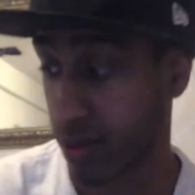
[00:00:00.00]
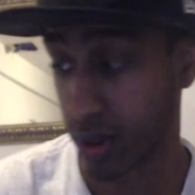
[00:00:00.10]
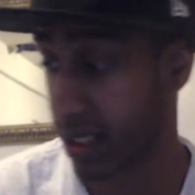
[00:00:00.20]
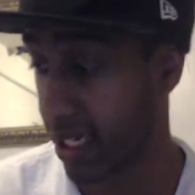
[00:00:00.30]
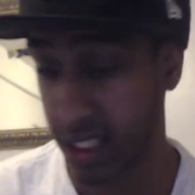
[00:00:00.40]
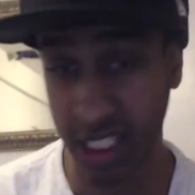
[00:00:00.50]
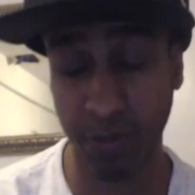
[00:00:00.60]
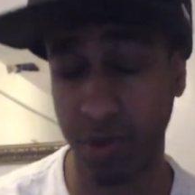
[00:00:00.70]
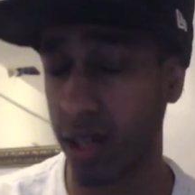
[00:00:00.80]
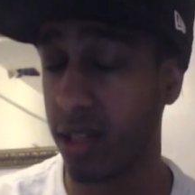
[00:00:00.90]
what that is,
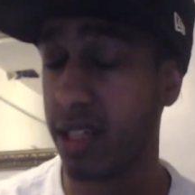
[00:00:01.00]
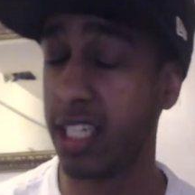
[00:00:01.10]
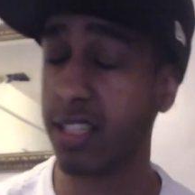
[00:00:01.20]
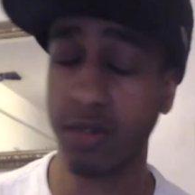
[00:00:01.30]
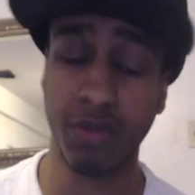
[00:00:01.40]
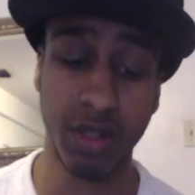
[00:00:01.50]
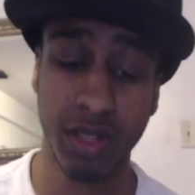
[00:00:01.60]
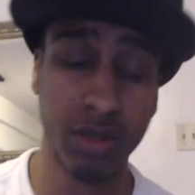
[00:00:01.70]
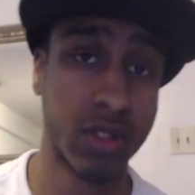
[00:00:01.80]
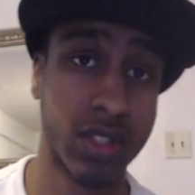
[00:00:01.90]
but he is completely
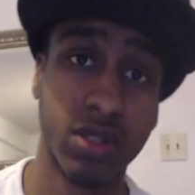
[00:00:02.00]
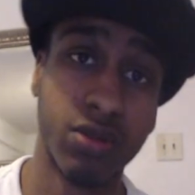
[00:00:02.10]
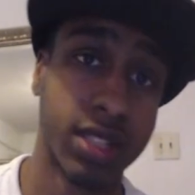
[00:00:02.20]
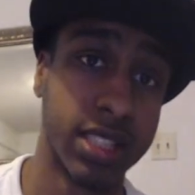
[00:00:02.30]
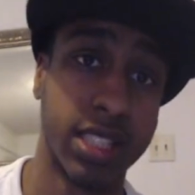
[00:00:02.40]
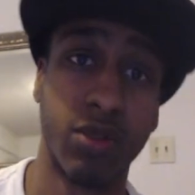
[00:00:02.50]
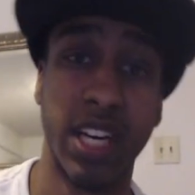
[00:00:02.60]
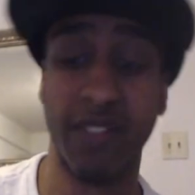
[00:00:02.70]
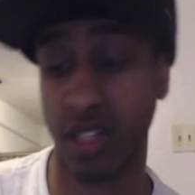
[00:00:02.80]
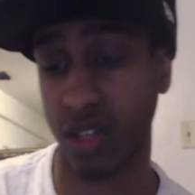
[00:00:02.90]
useless to us because he doesn't
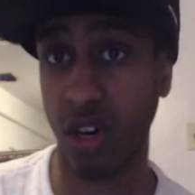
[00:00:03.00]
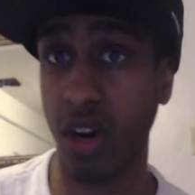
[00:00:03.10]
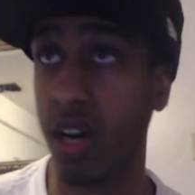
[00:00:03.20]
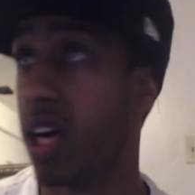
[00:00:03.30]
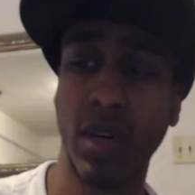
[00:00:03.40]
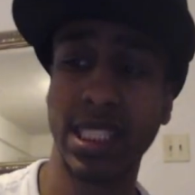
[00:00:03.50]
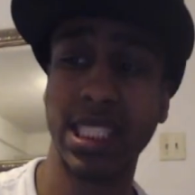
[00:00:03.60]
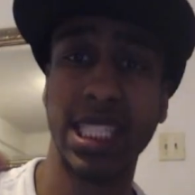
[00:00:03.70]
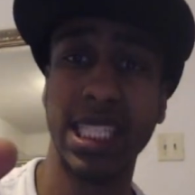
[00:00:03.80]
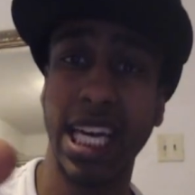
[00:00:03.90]
have a good card. This
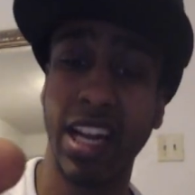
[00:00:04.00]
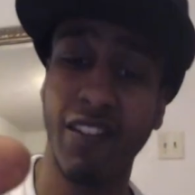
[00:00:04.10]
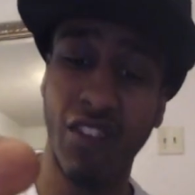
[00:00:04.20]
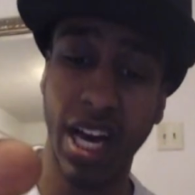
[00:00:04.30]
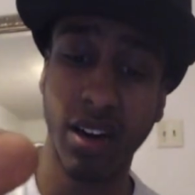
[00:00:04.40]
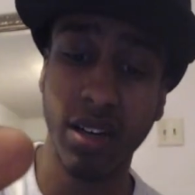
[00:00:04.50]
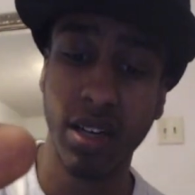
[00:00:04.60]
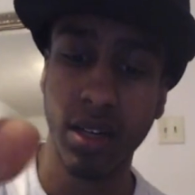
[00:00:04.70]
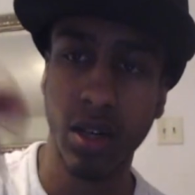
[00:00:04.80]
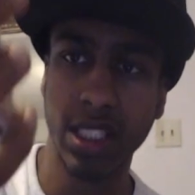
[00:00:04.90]
is in the NFL.
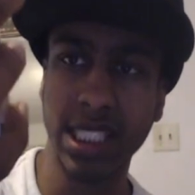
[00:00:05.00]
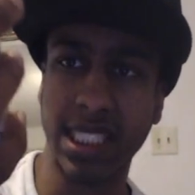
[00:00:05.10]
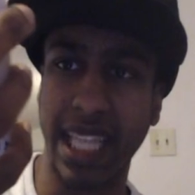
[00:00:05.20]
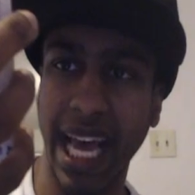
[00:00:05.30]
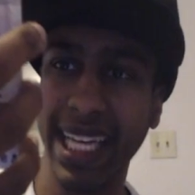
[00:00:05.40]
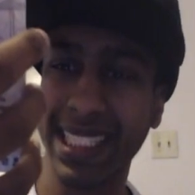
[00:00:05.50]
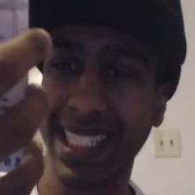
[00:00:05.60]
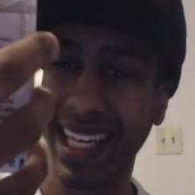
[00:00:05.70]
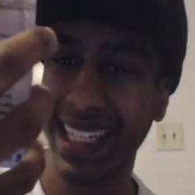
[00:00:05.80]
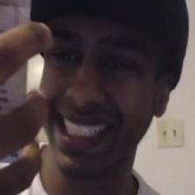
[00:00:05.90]
Is this
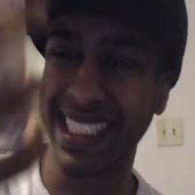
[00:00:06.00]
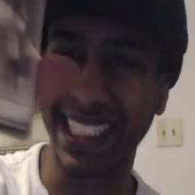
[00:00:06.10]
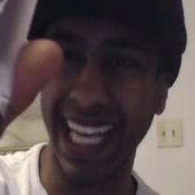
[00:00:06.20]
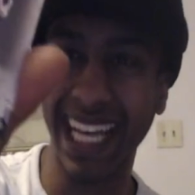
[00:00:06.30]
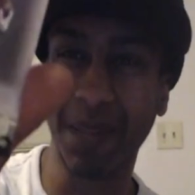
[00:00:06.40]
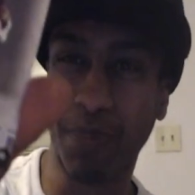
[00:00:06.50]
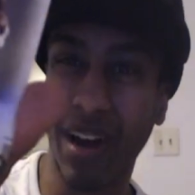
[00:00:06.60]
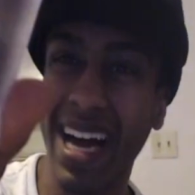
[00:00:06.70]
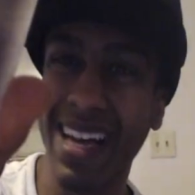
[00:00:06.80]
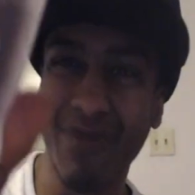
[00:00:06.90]
Dez? This is Dez
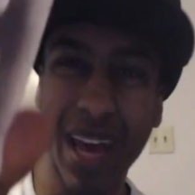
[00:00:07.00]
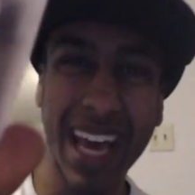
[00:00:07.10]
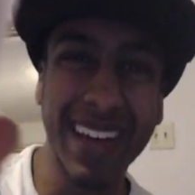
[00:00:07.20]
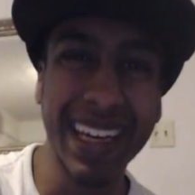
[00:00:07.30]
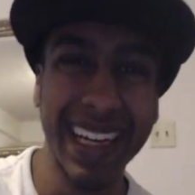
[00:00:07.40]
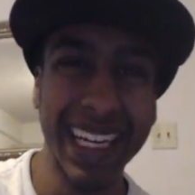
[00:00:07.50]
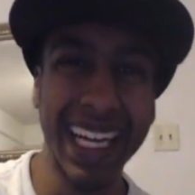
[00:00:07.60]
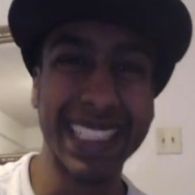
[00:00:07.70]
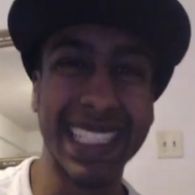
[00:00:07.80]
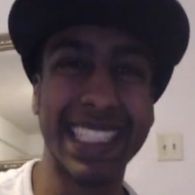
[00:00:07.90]
Bryant, baby!
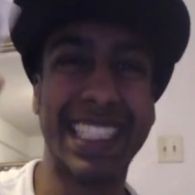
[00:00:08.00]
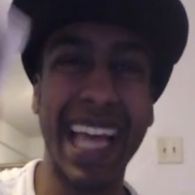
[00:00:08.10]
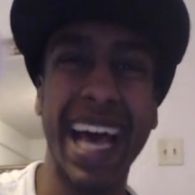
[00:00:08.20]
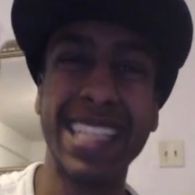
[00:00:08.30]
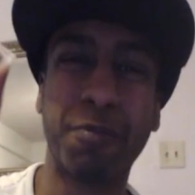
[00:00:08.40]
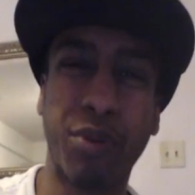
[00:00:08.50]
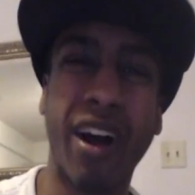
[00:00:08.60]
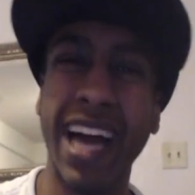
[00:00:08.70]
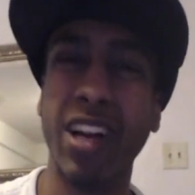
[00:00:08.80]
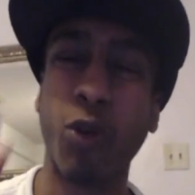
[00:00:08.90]
This is Dez
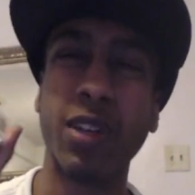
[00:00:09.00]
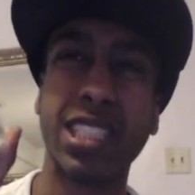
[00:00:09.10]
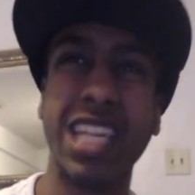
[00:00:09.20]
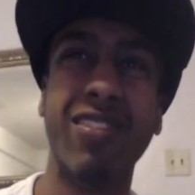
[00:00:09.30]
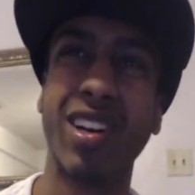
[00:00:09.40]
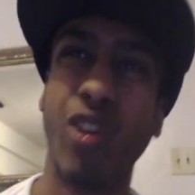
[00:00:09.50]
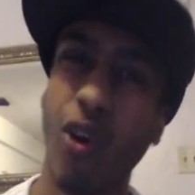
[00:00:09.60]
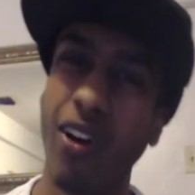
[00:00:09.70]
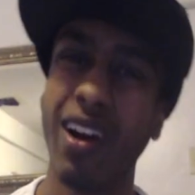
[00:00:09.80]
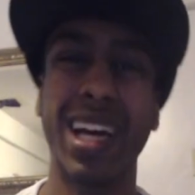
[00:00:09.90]
Bryant. Our receiving
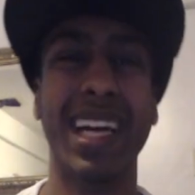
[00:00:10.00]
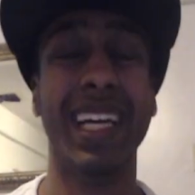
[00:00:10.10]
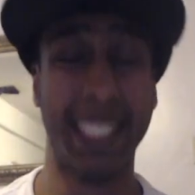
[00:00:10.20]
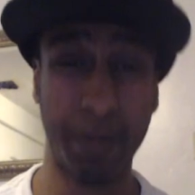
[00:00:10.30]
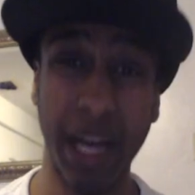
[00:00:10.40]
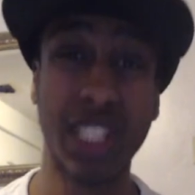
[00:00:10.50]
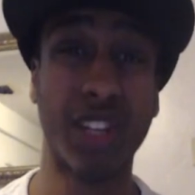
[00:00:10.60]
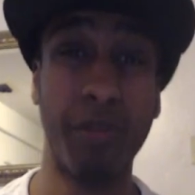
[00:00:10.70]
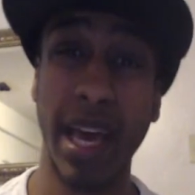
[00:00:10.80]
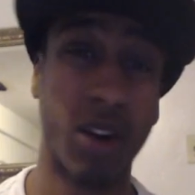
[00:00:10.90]
core is
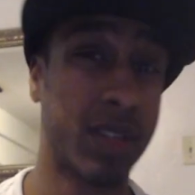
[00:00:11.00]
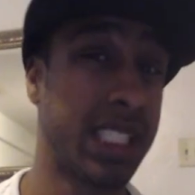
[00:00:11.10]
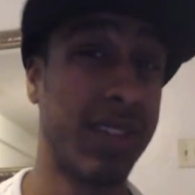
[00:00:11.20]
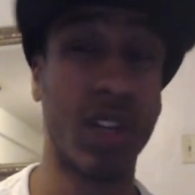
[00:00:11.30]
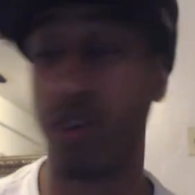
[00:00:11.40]
special, man. Our receiving core